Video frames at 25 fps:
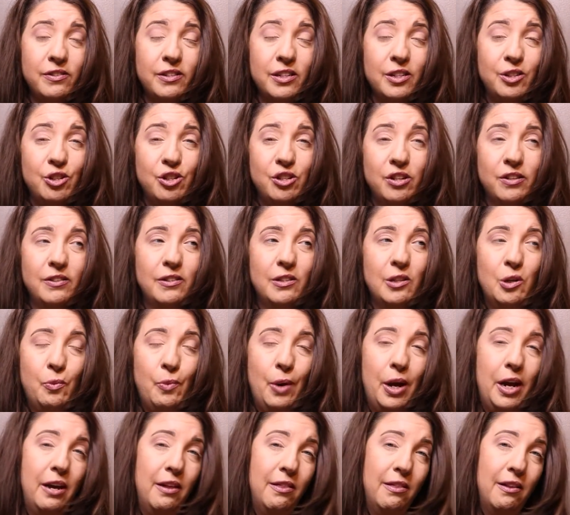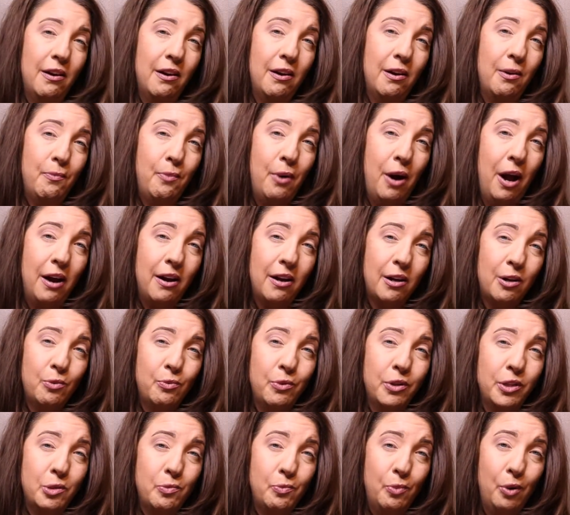It's just the way the product
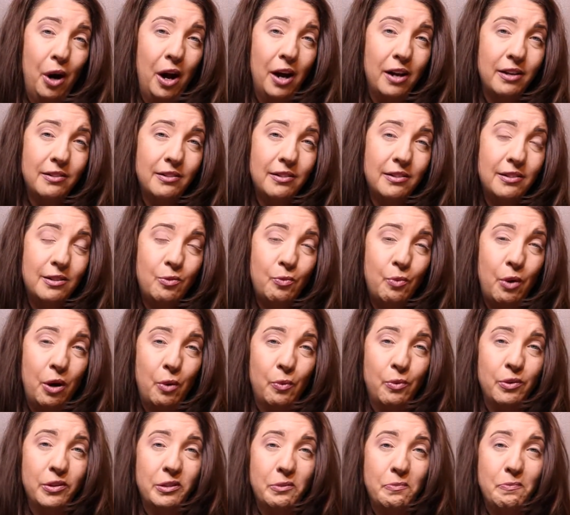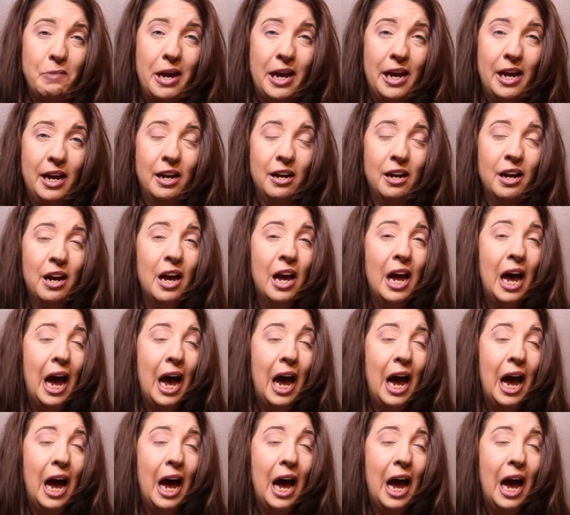was pressed when it was made.